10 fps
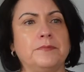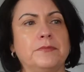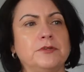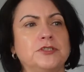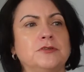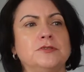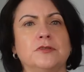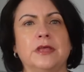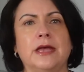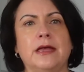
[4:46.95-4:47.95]
shoes
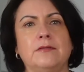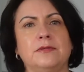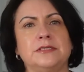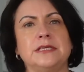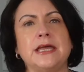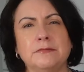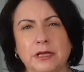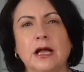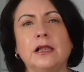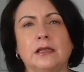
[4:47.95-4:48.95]
on there, the
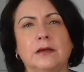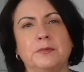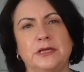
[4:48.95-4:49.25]
same colour